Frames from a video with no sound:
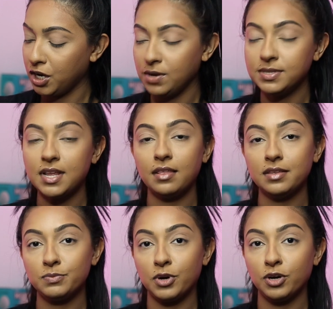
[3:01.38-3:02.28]
to use
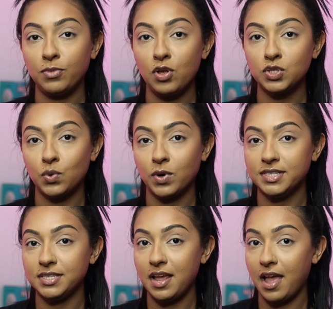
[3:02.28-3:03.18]
this purple
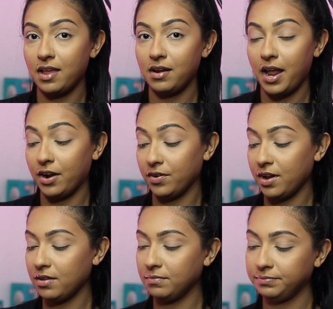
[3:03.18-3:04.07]
towards the end
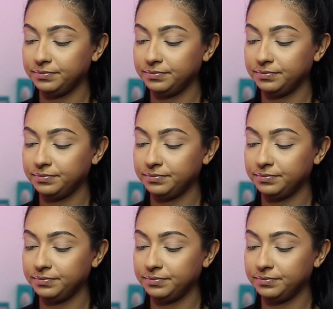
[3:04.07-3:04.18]
area.